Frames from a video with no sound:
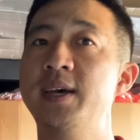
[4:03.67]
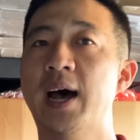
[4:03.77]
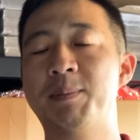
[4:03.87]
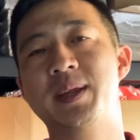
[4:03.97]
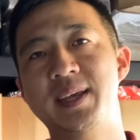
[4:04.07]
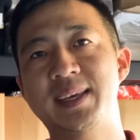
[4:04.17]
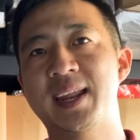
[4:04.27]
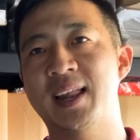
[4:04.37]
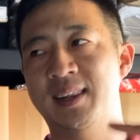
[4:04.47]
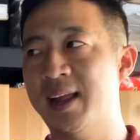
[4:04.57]
I'm going to
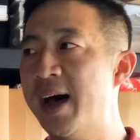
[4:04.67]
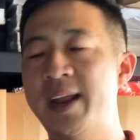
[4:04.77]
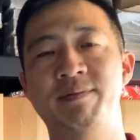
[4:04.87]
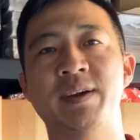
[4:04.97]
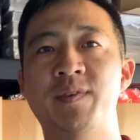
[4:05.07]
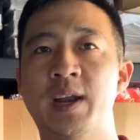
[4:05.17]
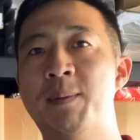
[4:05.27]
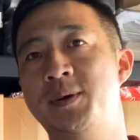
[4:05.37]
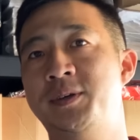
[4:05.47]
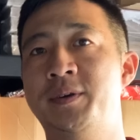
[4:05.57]
get a lot of different
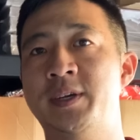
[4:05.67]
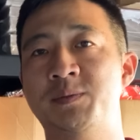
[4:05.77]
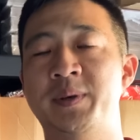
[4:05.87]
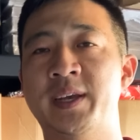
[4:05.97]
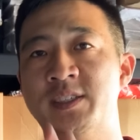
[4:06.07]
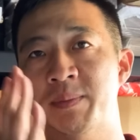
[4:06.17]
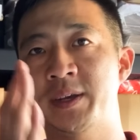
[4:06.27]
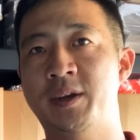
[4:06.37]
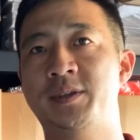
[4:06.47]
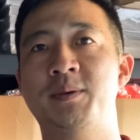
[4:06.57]
opportunities because of my
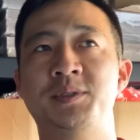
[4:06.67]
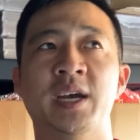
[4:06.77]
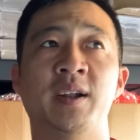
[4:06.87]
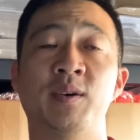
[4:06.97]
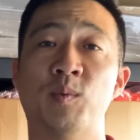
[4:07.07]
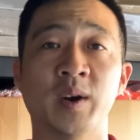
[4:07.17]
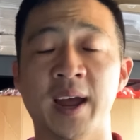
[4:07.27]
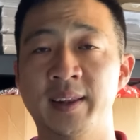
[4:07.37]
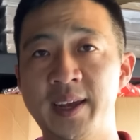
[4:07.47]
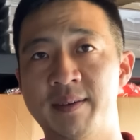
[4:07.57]
YouTube channel and where
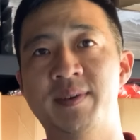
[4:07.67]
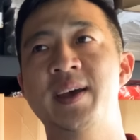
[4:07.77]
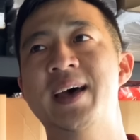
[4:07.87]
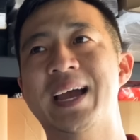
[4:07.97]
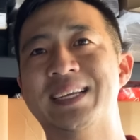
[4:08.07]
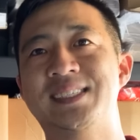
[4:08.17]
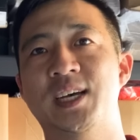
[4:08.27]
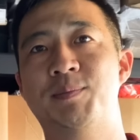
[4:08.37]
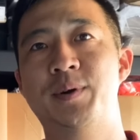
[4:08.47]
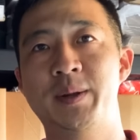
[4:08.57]
I live. I could
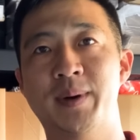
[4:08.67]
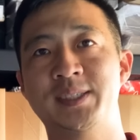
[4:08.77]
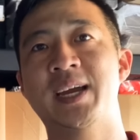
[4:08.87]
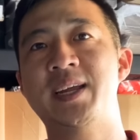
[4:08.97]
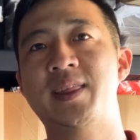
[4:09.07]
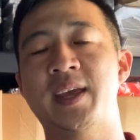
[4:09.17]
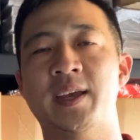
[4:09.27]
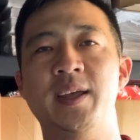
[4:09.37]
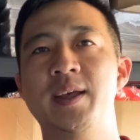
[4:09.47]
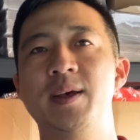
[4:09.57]
sell pretty much
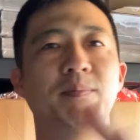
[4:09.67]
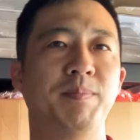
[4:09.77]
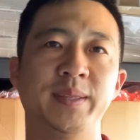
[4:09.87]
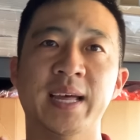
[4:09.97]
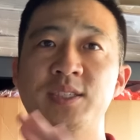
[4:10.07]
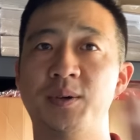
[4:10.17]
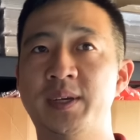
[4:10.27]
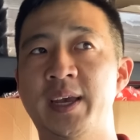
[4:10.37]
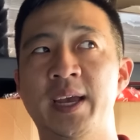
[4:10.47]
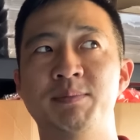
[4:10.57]
anything, but that's
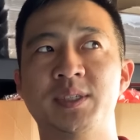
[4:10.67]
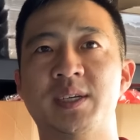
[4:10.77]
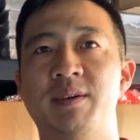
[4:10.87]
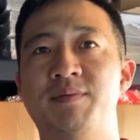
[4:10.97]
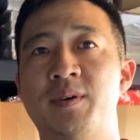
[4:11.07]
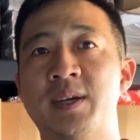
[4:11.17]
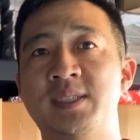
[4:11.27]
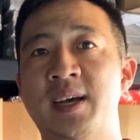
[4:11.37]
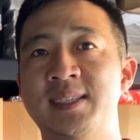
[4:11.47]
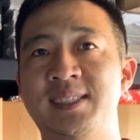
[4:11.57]
okay. I'm just going to
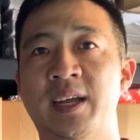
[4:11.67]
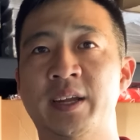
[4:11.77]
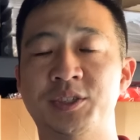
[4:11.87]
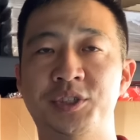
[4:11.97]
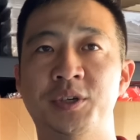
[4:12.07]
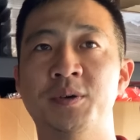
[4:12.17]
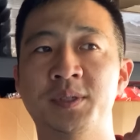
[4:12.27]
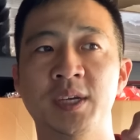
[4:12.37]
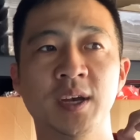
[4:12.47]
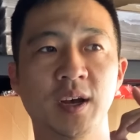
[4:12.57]
focus on selling
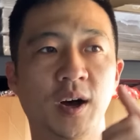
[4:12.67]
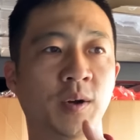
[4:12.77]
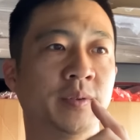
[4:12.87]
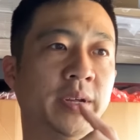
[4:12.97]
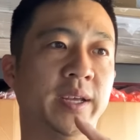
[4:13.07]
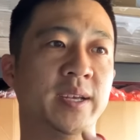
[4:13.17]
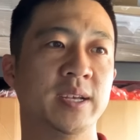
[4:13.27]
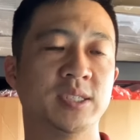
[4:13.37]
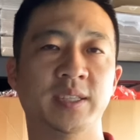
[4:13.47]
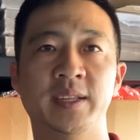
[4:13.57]
shoes only.
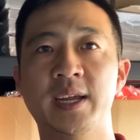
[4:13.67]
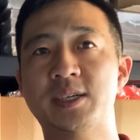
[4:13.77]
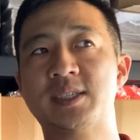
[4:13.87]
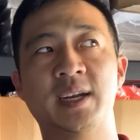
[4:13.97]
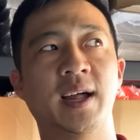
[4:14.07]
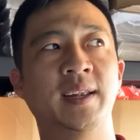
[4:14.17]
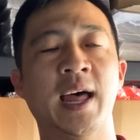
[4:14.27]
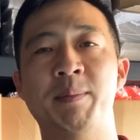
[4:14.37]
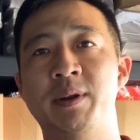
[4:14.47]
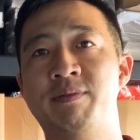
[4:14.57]
So the niche is going to
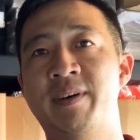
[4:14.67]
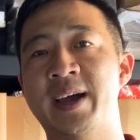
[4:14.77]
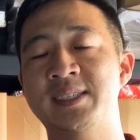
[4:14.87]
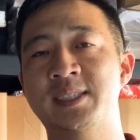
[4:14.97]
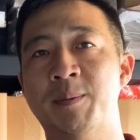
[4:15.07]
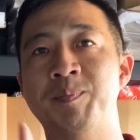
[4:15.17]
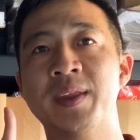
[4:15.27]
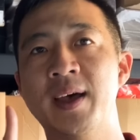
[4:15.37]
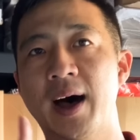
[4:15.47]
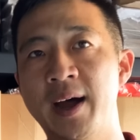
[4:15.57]
allow me to find some
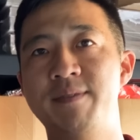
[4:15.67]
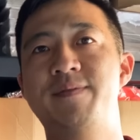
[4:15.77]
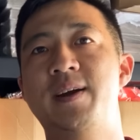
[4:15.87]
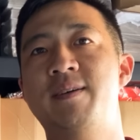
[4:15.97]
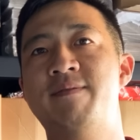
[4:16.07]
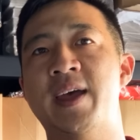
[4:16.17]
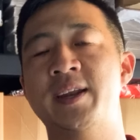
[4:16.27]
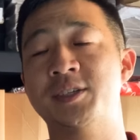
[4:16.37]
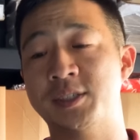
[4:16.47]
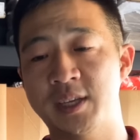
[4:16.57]
unfair
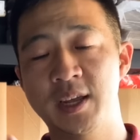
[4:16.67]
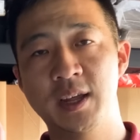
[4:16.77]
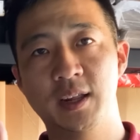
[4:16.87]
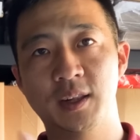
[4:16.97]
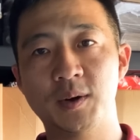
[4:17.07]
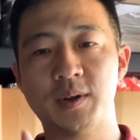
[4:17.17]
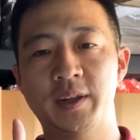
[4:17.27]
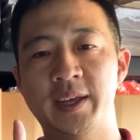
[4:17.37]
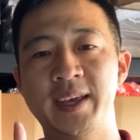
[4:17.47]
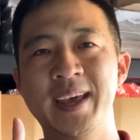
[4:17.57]
advantages
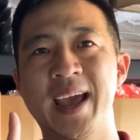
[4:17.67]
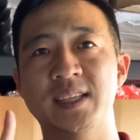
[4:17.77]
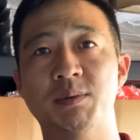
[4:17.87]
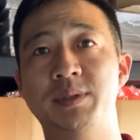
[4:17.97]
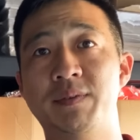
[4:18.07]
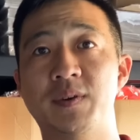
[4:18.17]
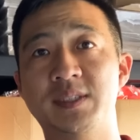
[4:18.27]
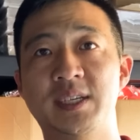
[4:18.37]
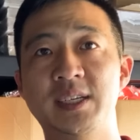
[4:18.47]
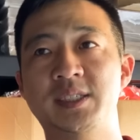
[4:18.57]
locally and some different
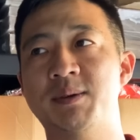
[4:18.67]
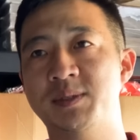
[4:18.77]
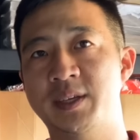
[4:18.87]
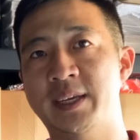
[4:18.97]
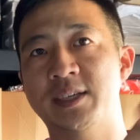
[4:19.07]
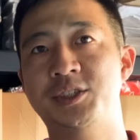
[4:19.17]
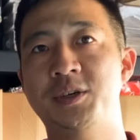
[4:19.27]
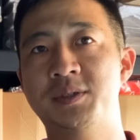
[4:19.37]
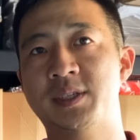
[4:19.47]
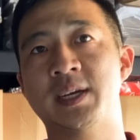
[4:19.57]
systems to get
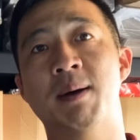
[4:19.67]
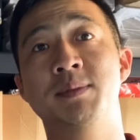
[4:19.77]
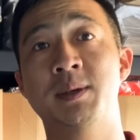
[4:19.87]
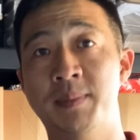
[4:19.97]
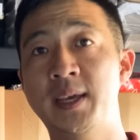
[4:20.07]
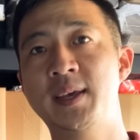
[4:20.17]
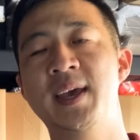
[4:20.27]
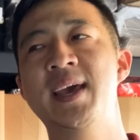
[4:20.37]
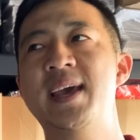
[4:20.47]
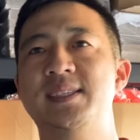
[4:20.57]
shoes to come to me.
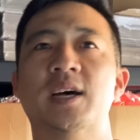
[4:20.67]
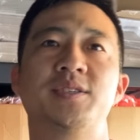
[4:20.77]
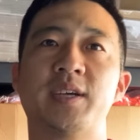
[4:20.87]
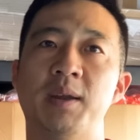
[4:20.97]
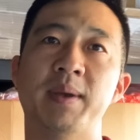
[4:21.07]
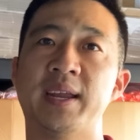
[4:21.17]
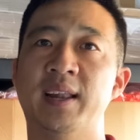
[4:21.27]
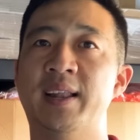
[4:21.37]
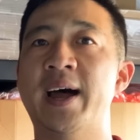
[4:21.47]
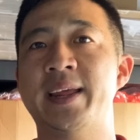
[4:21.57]
It's also going to make it a
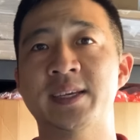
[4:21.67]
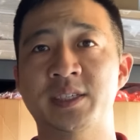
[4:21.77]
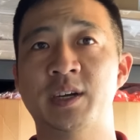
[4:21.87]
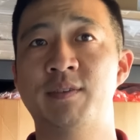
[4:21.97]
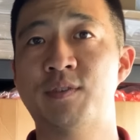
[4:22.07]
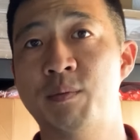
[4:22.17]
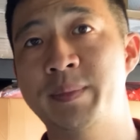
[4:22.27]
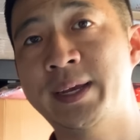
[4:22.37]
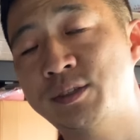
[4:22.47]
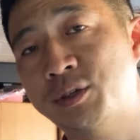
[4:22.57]
lot easier for
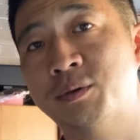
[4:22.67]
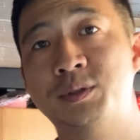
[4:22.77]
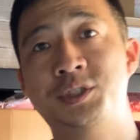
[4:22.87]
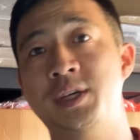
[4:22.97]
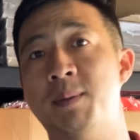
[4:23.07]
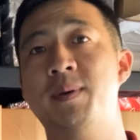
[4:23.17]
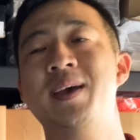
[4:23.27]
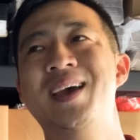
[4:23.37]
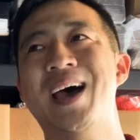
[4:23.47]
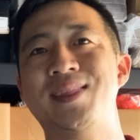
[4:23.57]
me to ship.
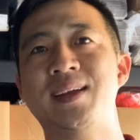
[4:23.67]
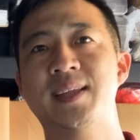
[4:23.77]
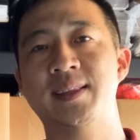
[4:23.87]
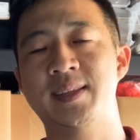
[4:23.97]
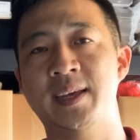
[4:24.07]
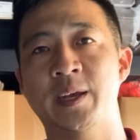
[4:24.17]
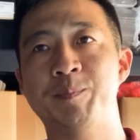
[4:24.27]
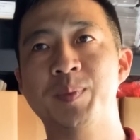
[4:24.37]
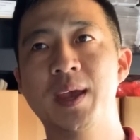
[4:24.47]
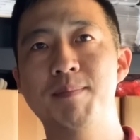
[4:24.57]
I think that the
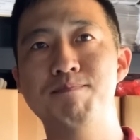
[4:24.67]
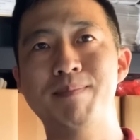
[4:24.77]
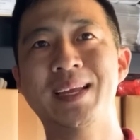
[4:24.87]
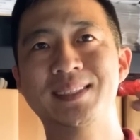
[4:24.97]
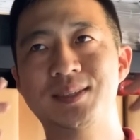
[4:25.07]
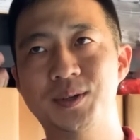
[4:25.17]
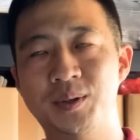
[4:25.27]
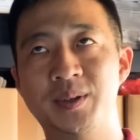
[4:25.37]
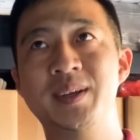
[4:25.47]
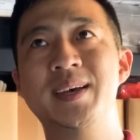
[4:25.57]

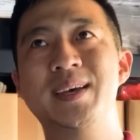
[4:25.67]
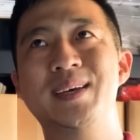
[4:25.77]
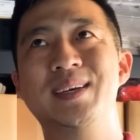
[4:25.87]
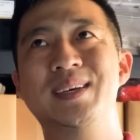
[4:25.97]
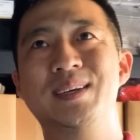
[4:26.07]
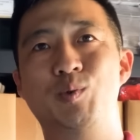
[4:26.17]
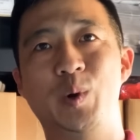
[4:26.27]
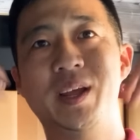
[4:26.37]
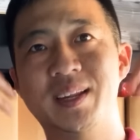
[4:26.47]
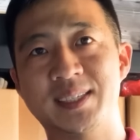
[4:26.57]
mental
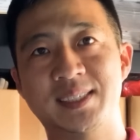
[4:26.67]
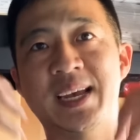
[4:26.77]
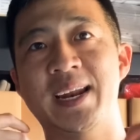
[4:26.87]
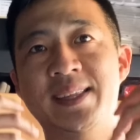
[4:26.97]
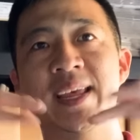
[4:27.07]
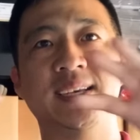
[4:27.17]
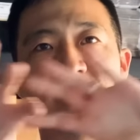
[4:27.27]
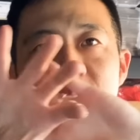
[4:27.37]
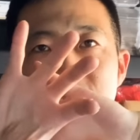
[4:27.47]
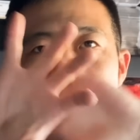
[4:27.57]
real estate it takes
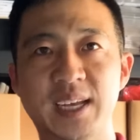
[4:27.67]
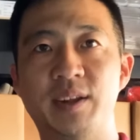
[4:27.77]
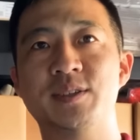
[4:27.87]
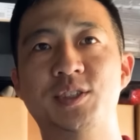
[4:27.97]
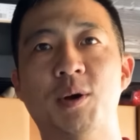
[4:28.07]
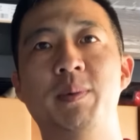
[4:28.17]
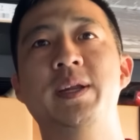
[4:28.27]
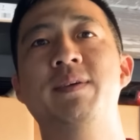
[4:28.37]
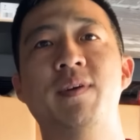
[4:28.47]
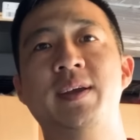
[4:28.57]
to sell in so many
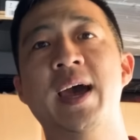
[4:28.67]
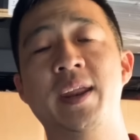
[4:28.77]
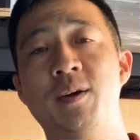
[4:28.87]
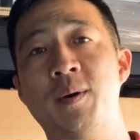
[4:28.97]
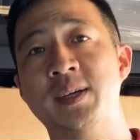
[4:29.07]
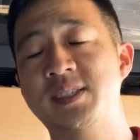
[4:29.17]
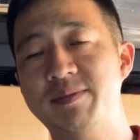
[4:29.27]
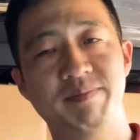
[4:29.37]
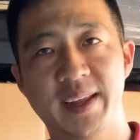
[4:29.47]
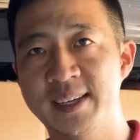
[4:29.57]
different categories
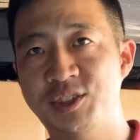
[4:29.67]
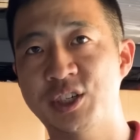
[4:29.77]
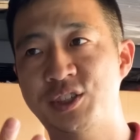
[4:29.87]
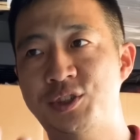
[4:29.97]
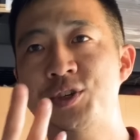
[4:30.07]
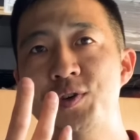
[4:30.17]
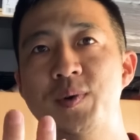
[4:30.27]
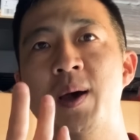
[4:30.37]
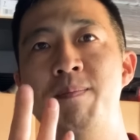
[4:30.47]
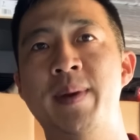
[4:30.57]
is just too
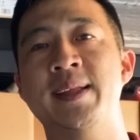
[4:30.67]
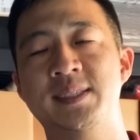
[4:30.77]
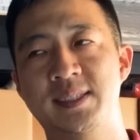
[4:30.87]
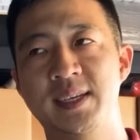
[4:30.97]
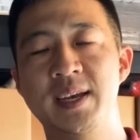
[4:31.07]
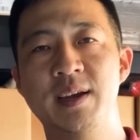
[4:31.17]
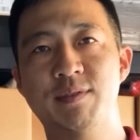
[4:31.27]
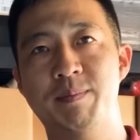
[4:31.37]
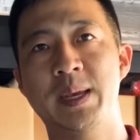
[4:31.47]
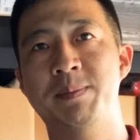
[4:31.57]
immense
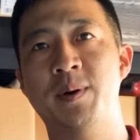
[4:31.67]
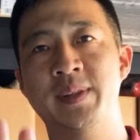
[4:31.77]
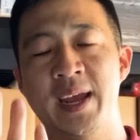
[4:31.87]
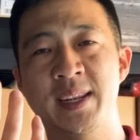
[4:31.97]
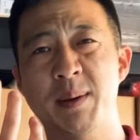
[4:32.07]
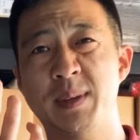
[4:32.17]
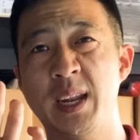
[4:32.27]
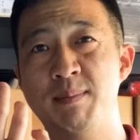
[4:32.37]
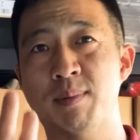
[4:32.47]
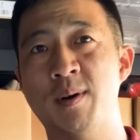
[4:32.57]
for people, and they end up
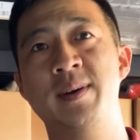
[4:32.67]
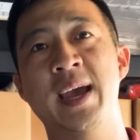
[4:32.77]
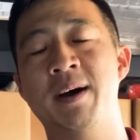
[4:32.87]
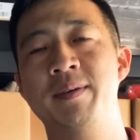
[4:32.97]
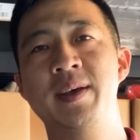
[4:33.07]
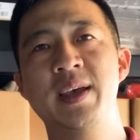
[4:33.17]
getting burned out.